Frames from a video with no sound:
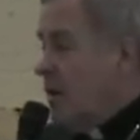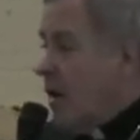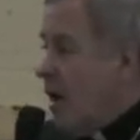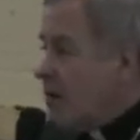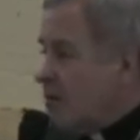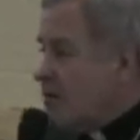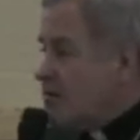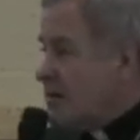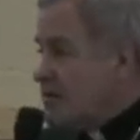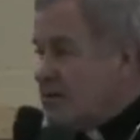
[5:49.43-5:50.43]
All of those
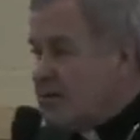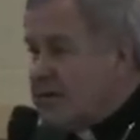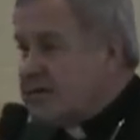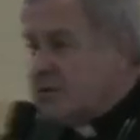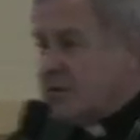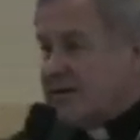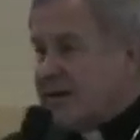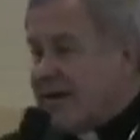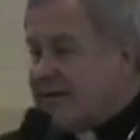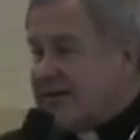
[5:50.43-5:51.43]
things are things that we as
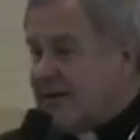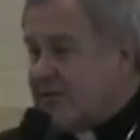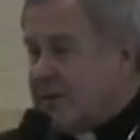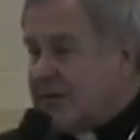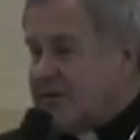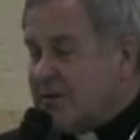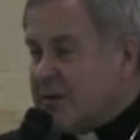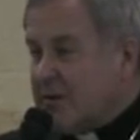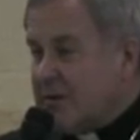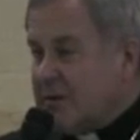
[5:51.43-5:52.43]
Catholics have to be
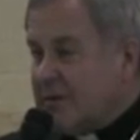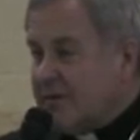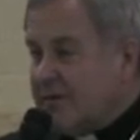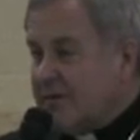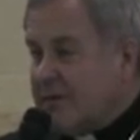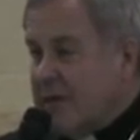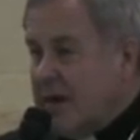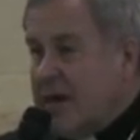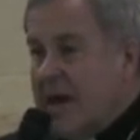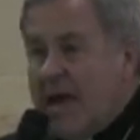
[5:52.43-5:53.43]
concerned about.
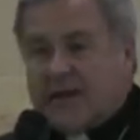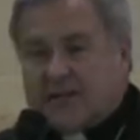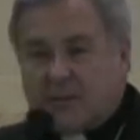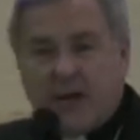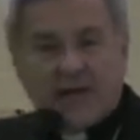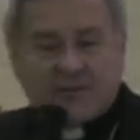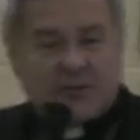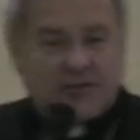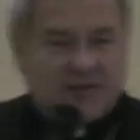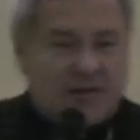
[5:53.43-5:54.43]
And it's
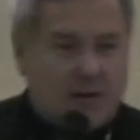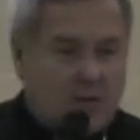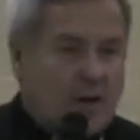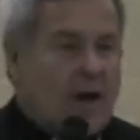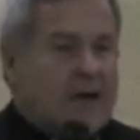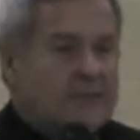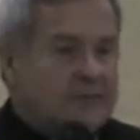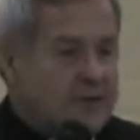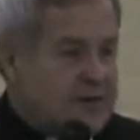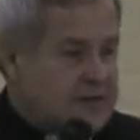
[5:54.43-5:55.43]
impossible to say, well, I'm
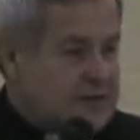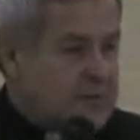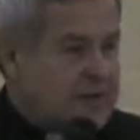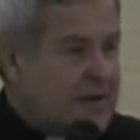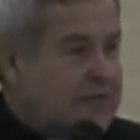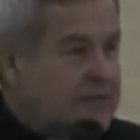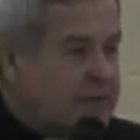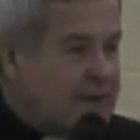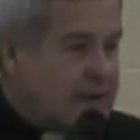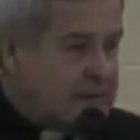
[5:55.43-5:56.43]
for this, but not for
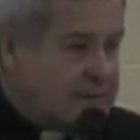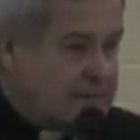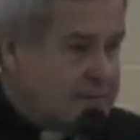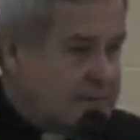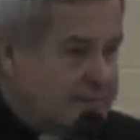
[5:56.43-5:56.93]
that.